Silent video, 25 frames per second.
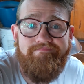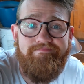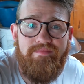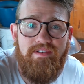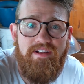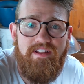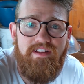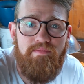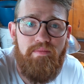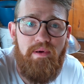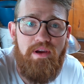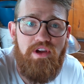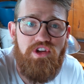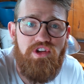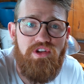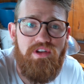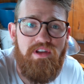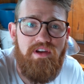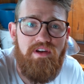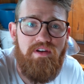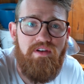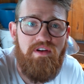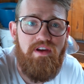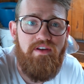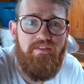
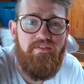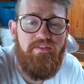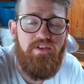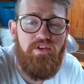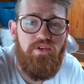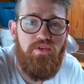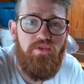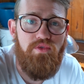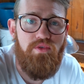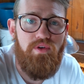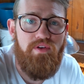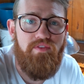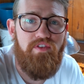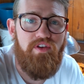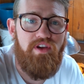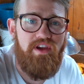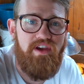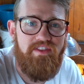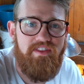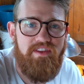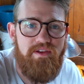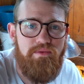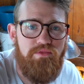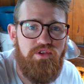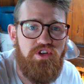especially if you
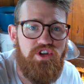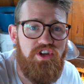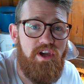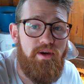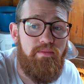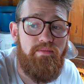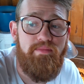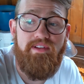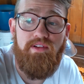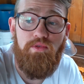get them shipped.